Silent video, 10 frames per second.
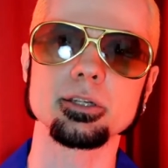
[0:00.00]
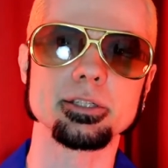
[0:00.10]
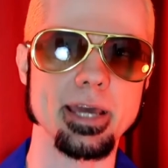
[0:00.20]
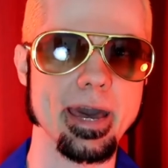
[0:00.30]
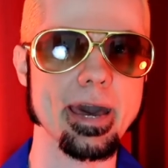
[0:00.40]

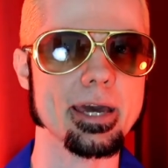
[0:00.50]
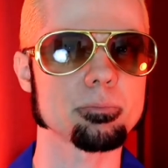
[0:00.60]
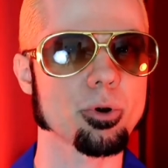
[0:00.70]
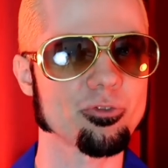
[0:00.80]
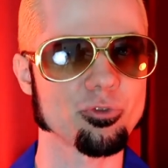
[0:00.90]
dad
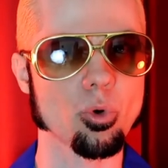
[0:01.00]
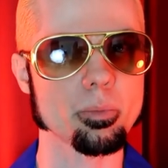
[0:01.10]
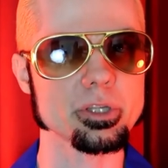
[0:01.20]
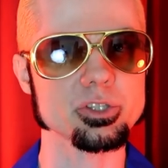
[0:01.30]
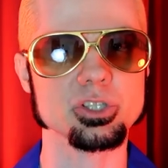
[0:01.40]

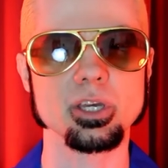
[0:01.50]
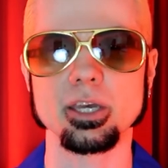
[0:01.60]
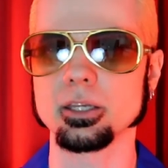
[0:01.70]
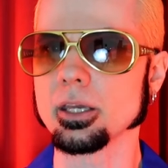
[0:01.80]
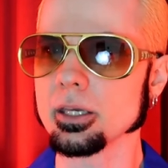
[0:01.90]
performance
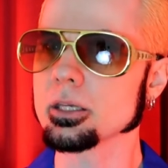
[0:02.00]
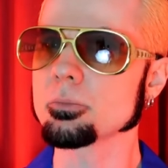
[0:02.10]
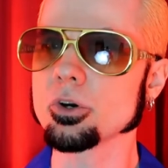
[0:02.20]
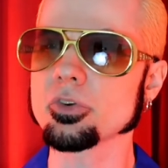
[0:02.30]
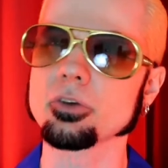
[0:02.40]
in any
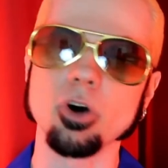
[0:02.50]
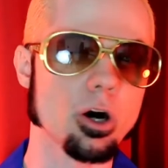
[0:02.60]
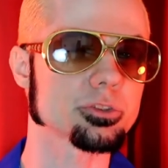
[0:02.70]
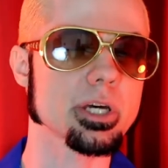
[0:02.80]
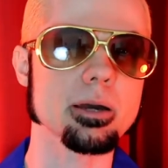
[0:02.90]
movie of
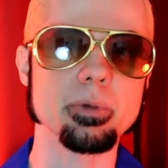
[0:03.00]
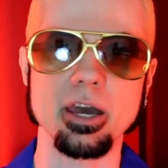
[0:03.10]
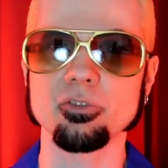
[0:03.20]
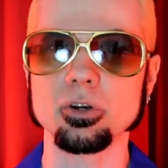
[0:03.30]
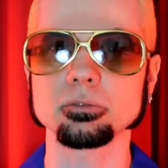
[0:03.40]
all time
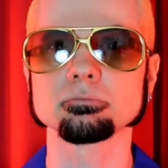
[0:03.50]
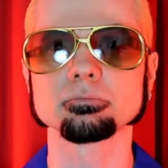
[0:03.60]
ever?